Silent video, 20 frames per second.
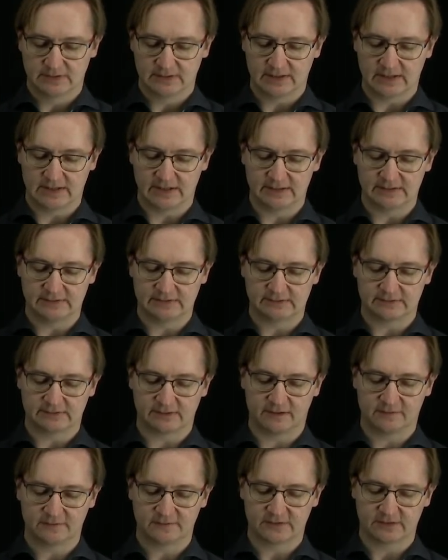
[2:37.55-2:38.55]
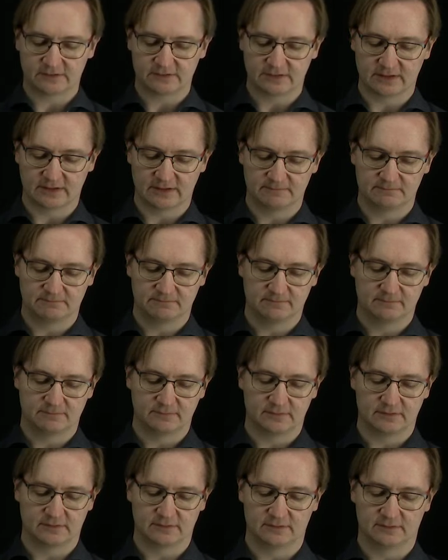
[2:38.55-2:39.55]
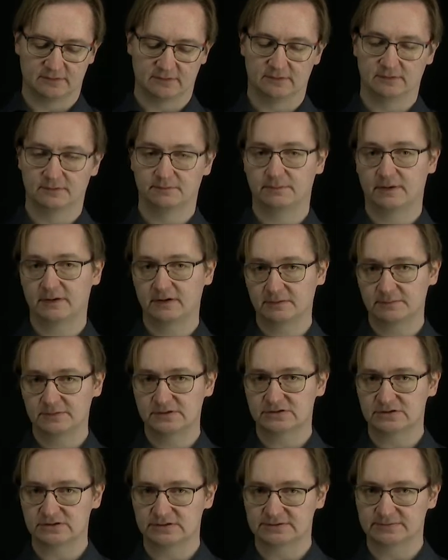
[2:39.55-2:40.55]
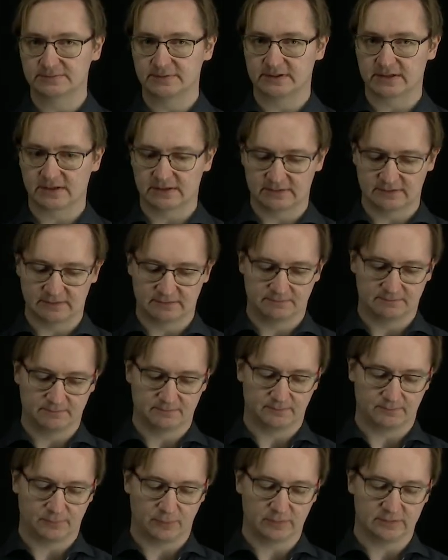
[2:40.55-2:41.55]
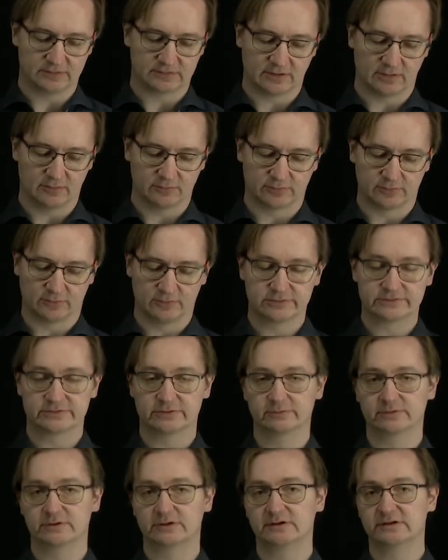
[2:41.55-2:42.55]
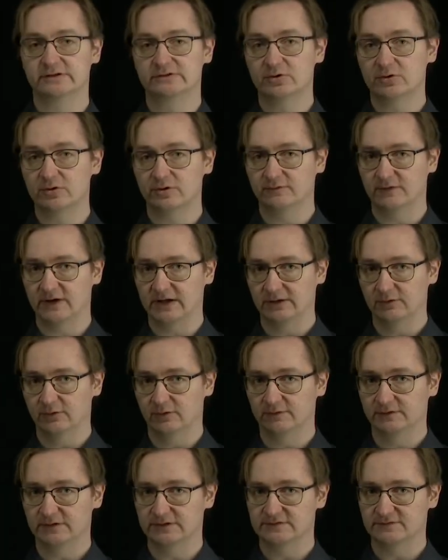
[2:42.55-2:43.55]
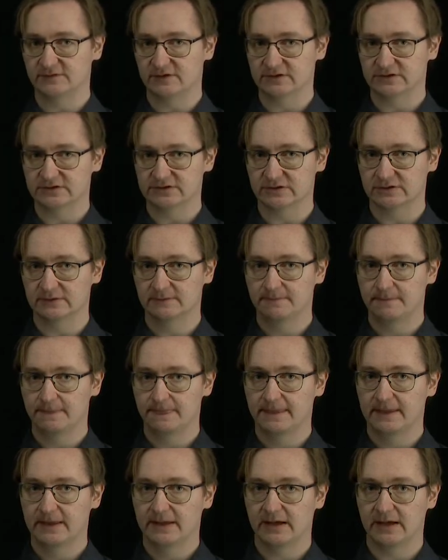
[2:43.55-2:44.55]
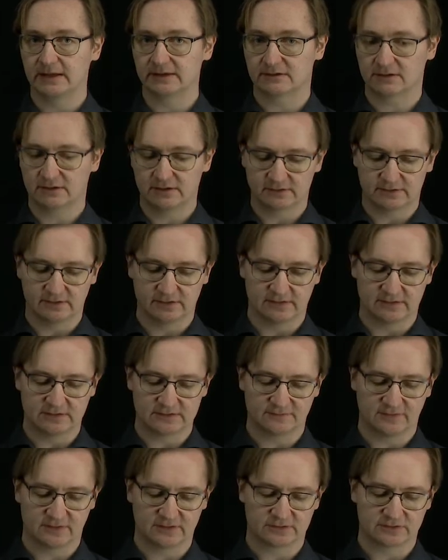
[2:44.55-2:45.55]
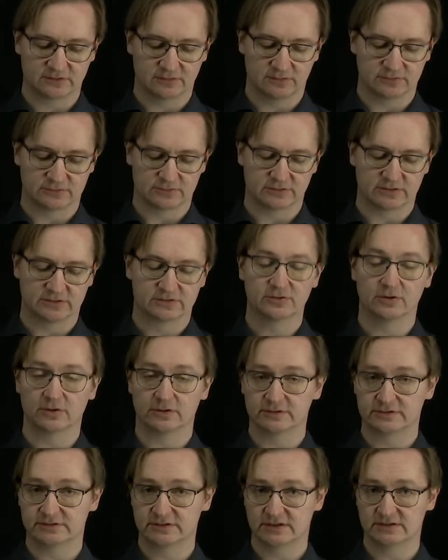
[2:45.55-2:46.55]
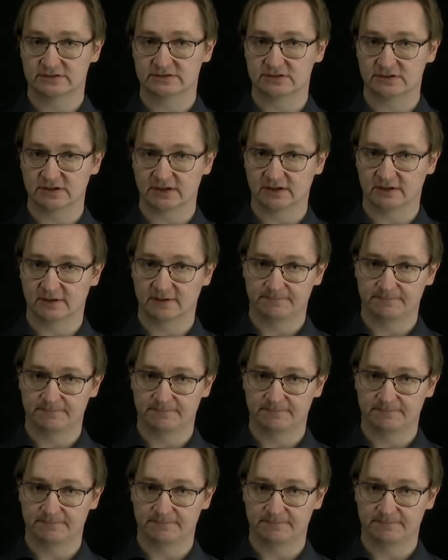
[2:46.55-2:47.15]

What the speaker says: And after the parameters we can point out also the return value of this function. And currently this function also returns a string.